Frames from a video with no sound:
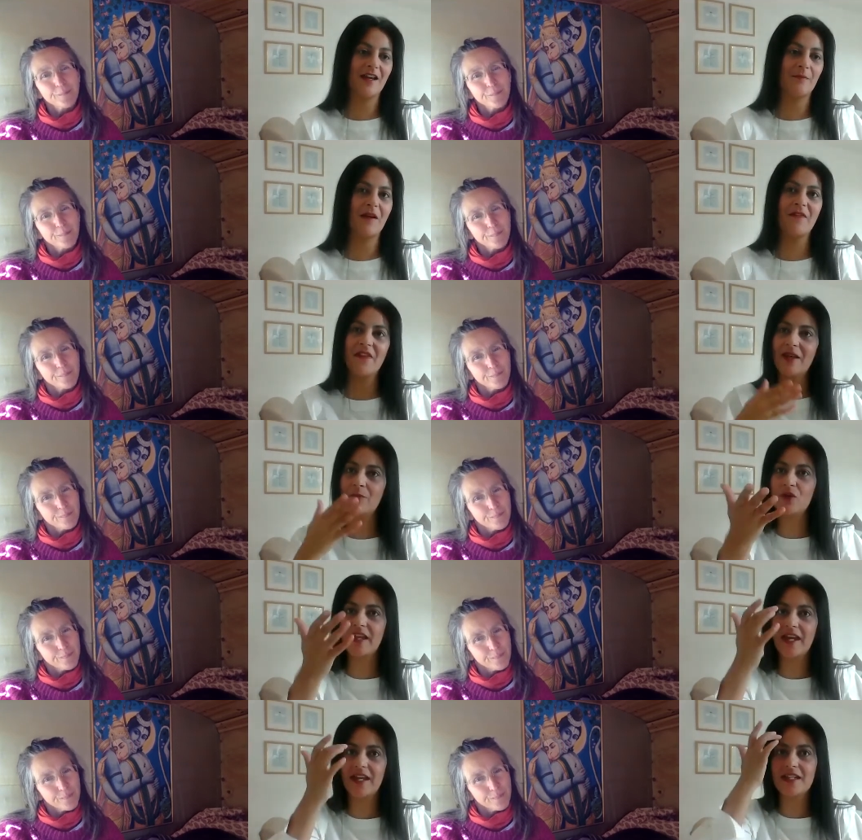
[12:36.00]
Speaker 1: um, and then
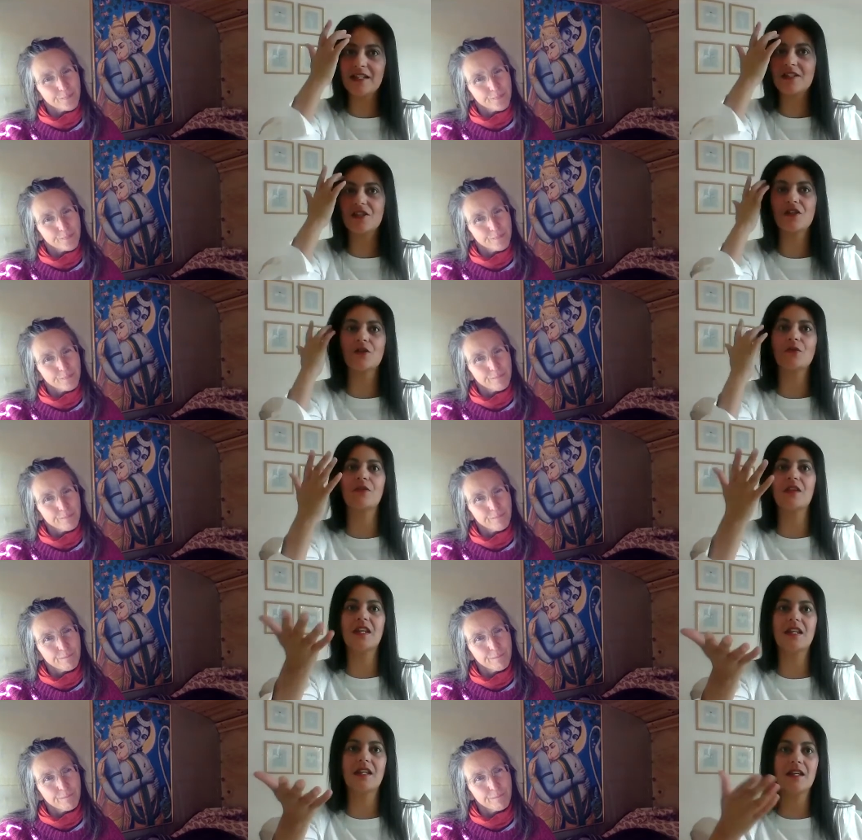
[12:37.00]
we'll get into
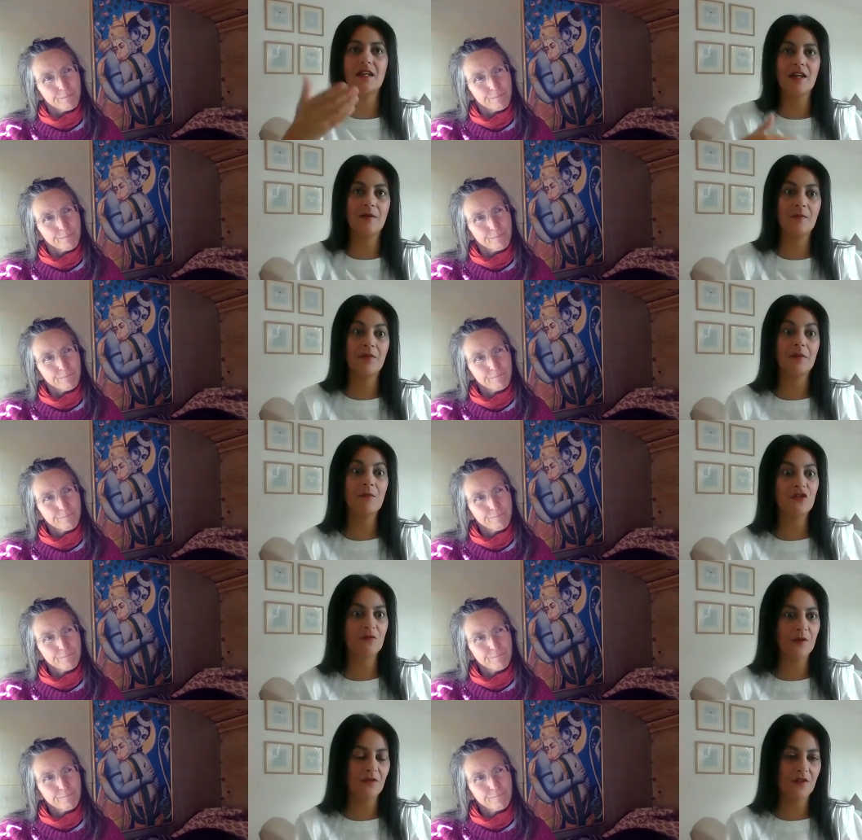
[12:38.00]
the um, the
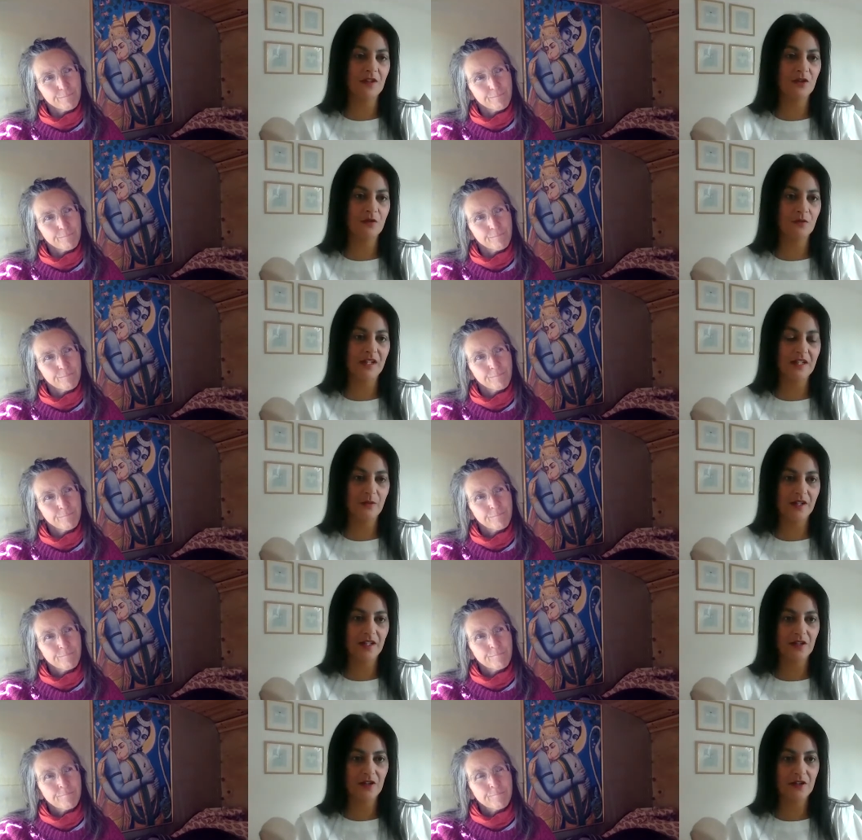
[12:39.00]
movement that you're really
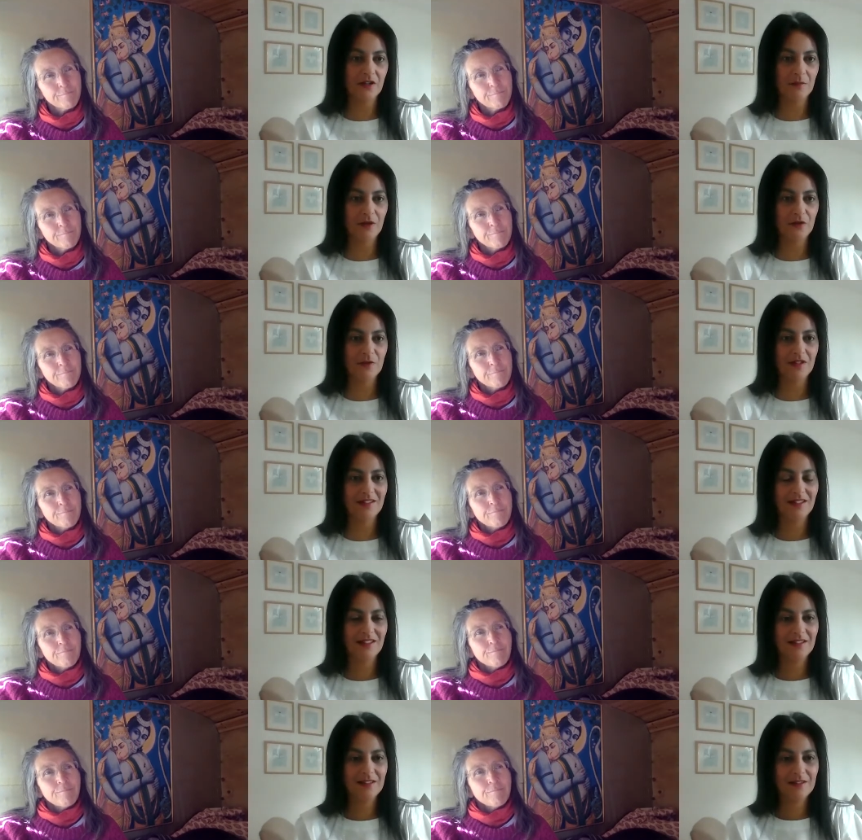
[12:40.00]
working on at the moment
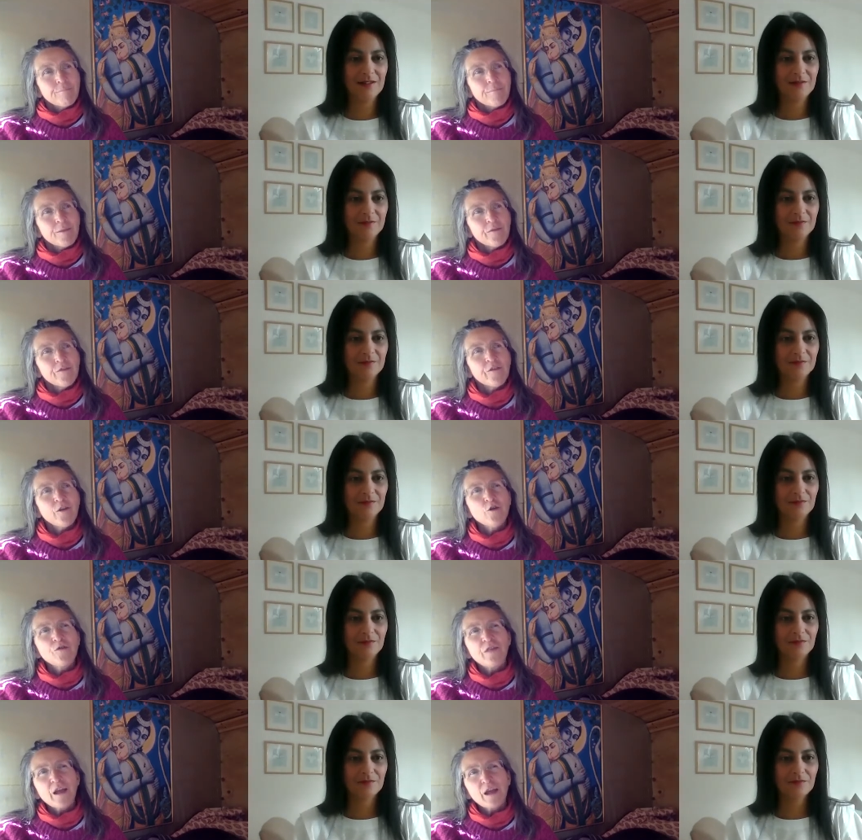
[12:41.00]
Speaker 2: so you're
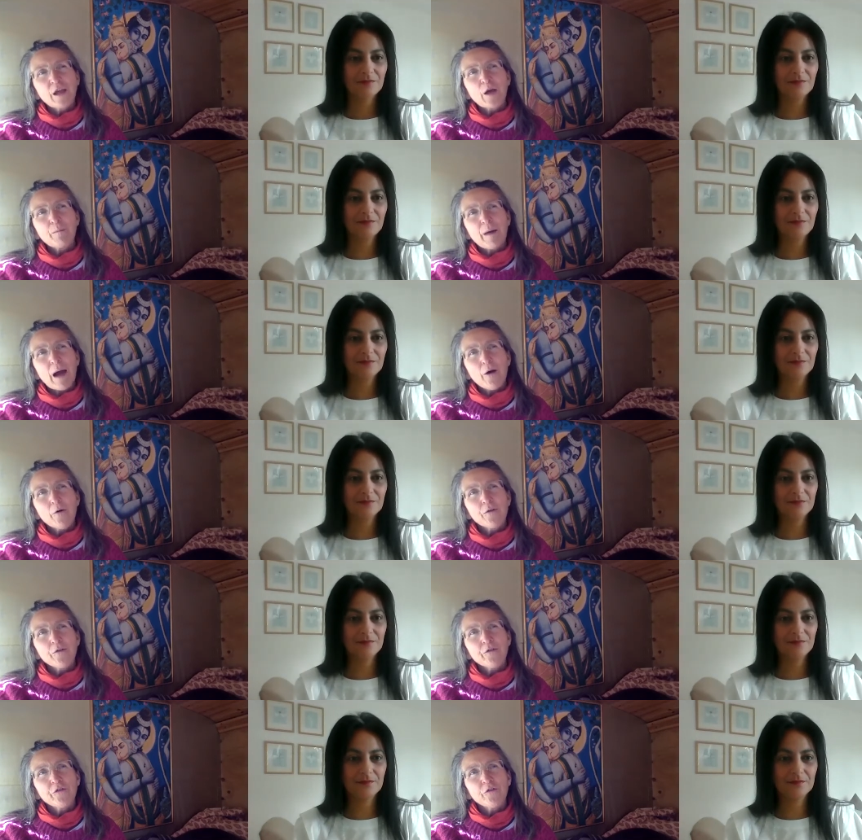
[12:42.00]
thinking about
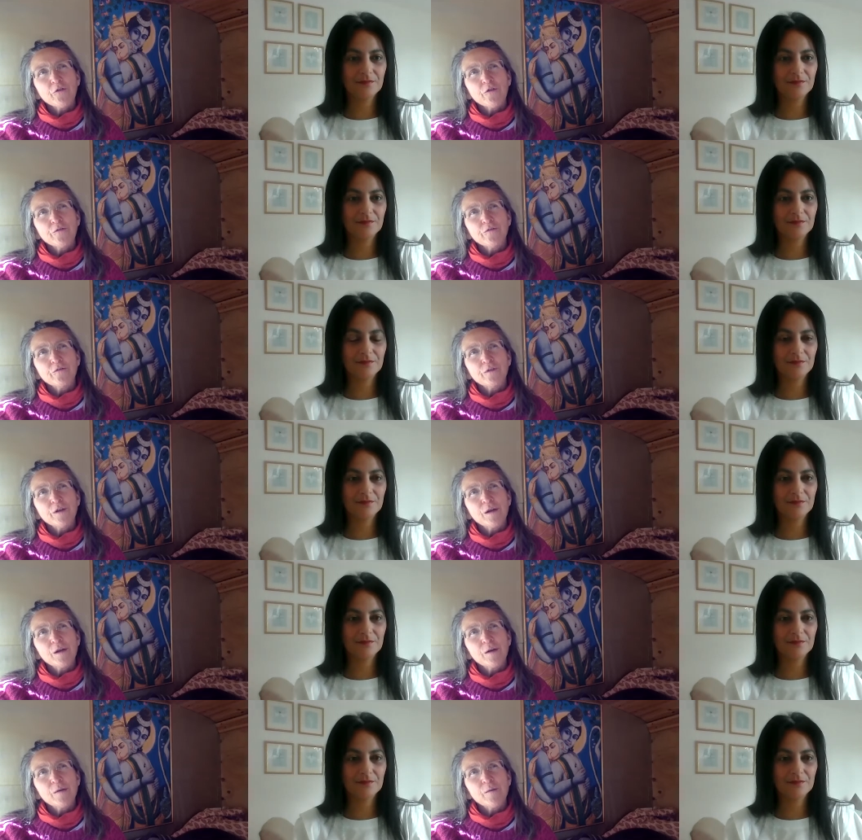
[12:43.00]
sort of
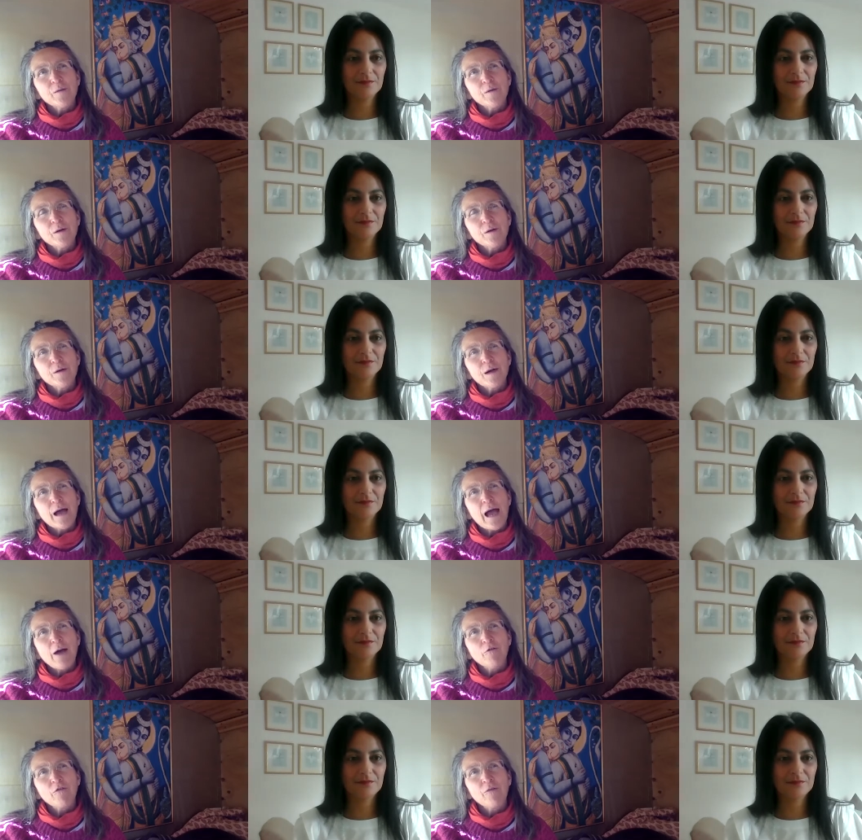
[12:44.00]

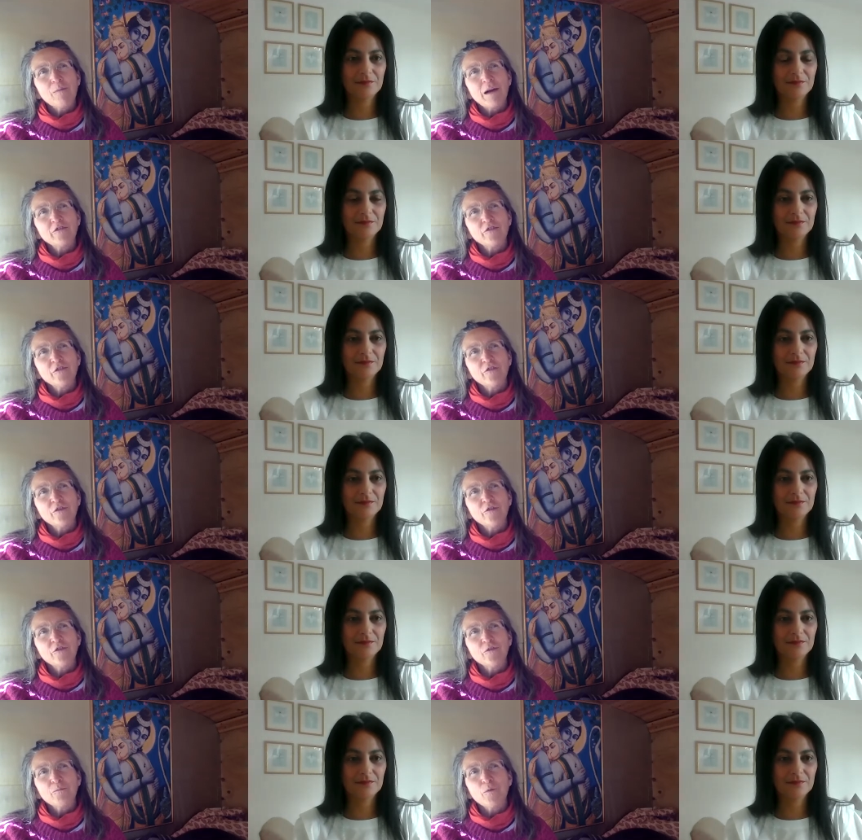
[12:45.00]
health measures that
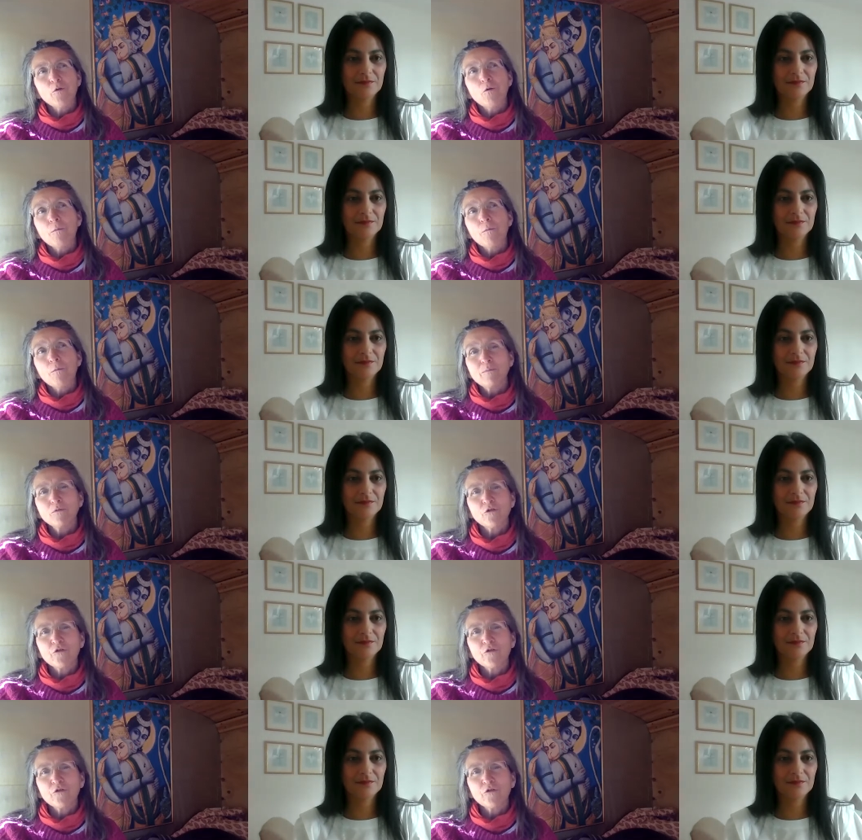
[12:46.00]
support people's